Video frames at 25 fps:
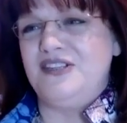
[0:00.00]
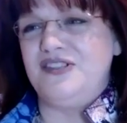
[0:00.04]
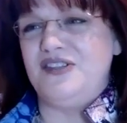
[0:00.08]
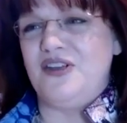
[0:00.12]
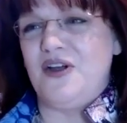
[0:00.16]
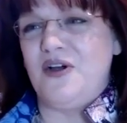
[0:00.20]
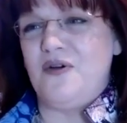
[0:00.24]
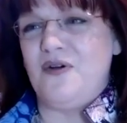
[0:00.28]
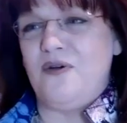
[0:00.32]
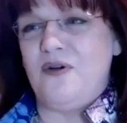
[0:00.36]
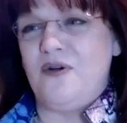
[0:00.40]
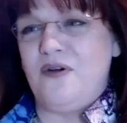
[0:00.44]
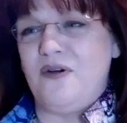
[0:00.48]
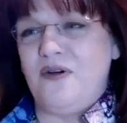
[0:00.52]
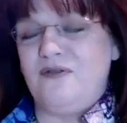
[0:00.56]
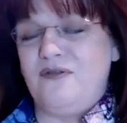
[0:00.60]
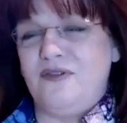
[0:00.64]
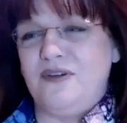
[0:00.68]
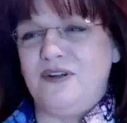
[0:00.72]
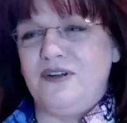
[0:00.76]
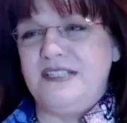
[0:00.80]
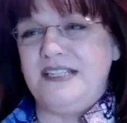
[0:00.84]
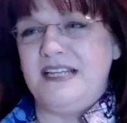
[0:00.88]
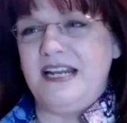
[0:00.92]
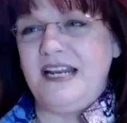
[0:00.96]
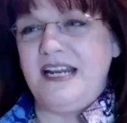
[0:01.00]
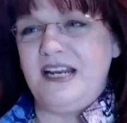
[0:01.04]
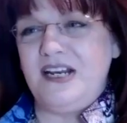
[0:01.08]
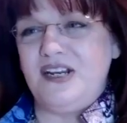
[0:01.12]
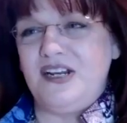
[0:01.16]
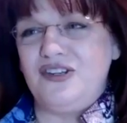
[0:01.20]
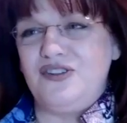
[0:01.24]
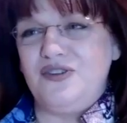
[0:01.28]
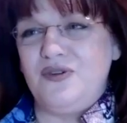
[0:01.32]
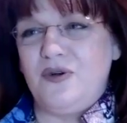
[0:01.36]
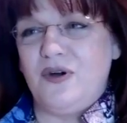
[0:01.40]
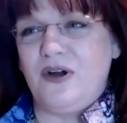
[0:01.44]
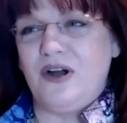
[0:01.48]
So for City to
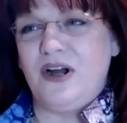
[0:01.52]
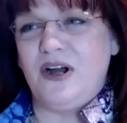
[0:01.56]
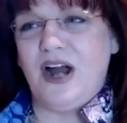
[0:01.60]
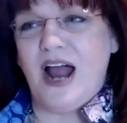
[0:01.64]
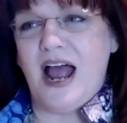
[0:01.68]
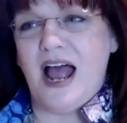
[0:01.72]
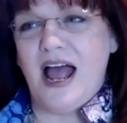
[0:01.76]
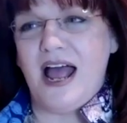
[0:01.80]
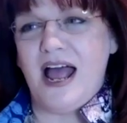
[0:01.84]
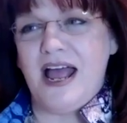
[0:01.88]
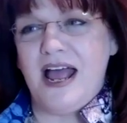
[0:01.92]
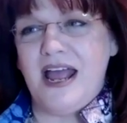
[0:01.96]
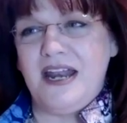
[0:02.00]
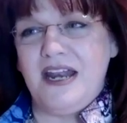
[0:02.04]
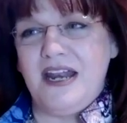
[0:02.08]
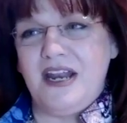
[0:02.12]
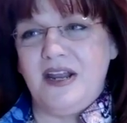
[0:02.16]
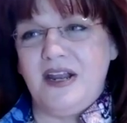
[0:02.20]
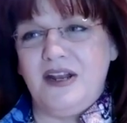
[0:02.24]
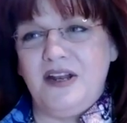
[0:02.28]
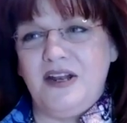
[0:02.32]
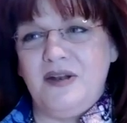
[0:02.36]
Shore on